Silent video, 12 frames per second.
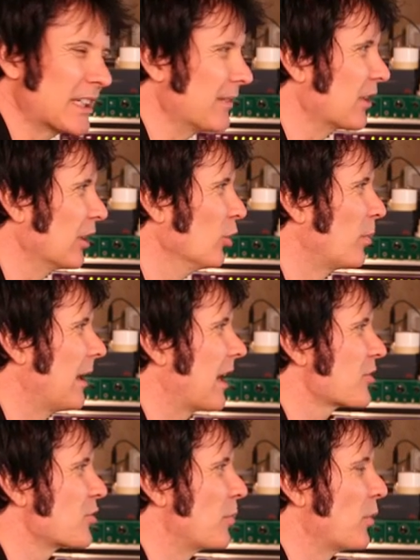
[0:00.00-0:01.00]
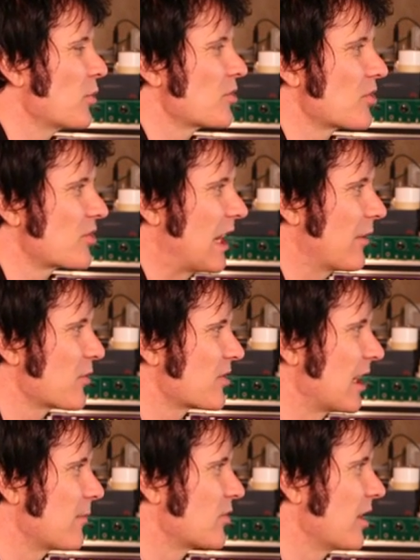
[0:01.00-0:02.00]
to give it a little bit extra boost to sound the
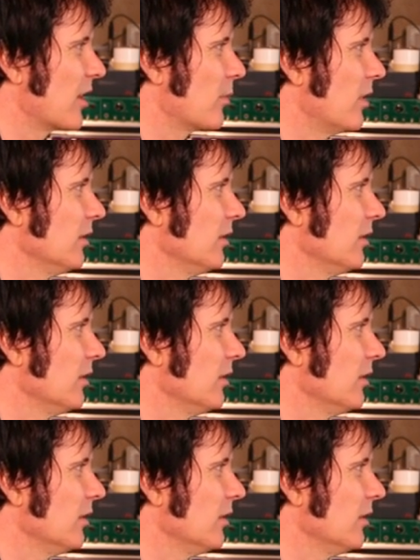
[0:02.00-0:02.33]
same as the other